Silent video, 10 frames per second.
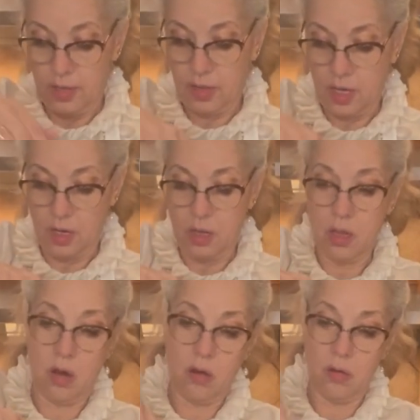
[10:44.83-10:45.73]
that in
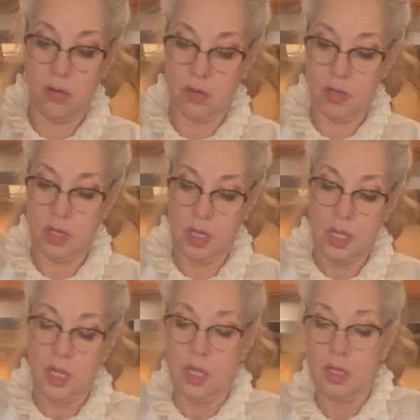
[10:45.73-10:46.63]
there.
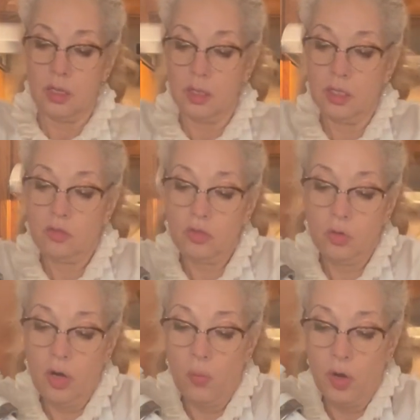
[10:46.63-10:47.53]
Let's do
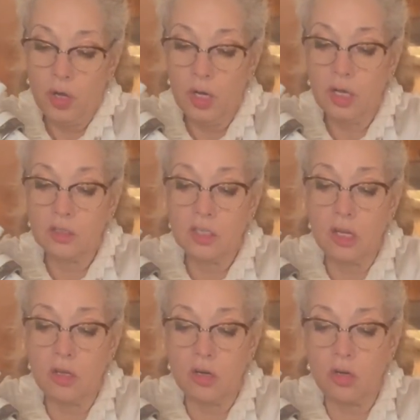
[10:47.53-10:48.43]
it. And we're gonna
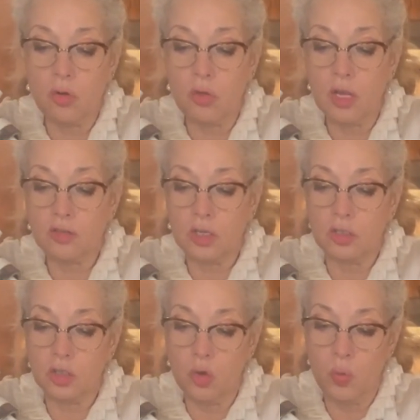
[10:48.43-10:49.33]
continue to do this
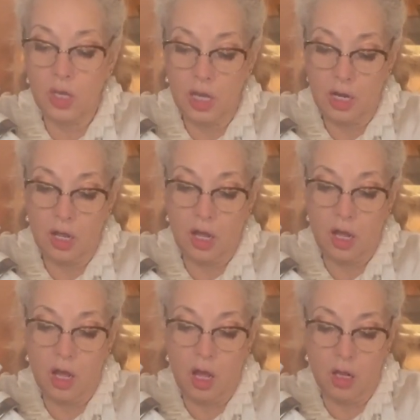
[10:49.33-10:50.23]
until we get
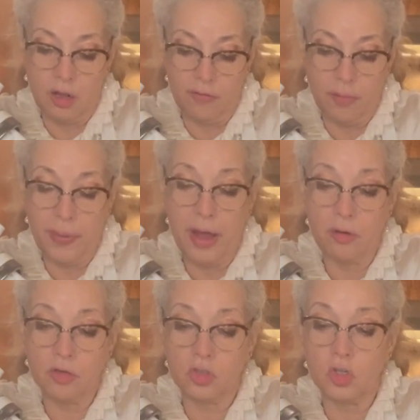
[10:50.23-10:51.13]
all of the
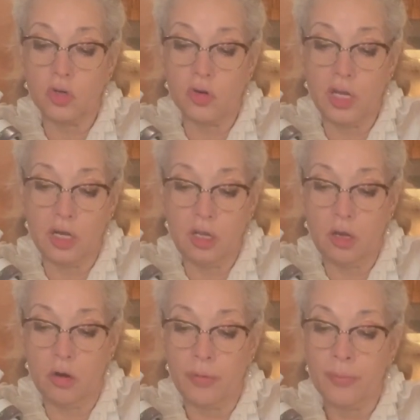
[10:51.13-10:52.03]
powdered sugar in
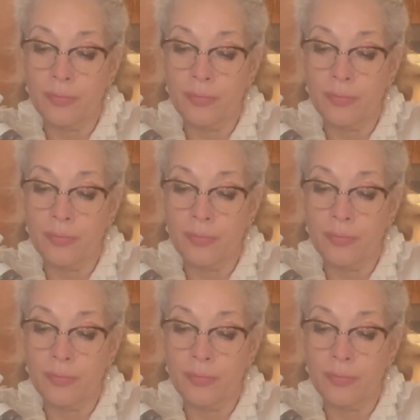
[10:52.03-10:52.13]
here.